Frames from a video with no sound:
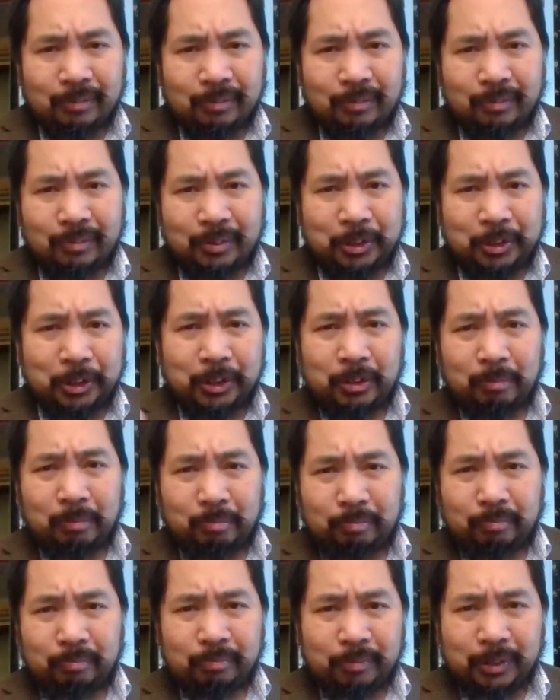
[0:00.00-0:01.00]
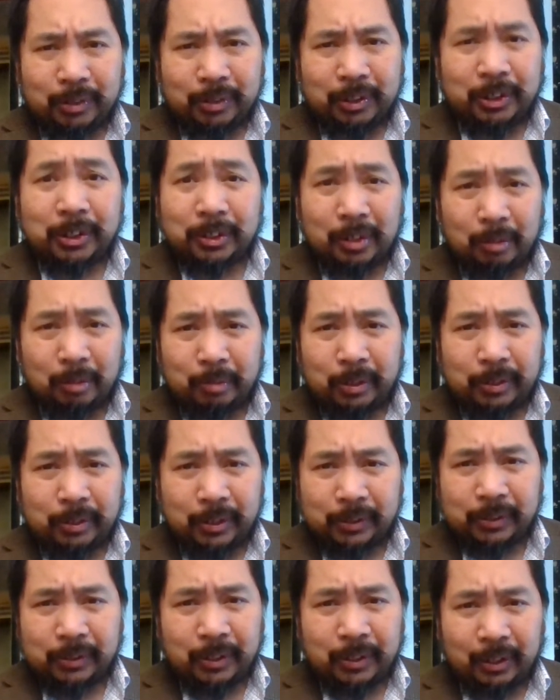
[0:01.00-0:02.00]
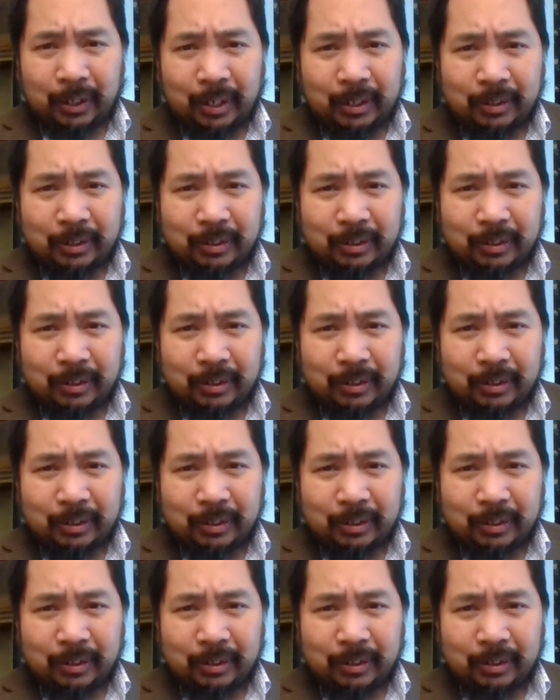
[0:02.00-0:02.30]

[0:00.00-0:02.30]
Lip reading: it's just going to be a Disneyland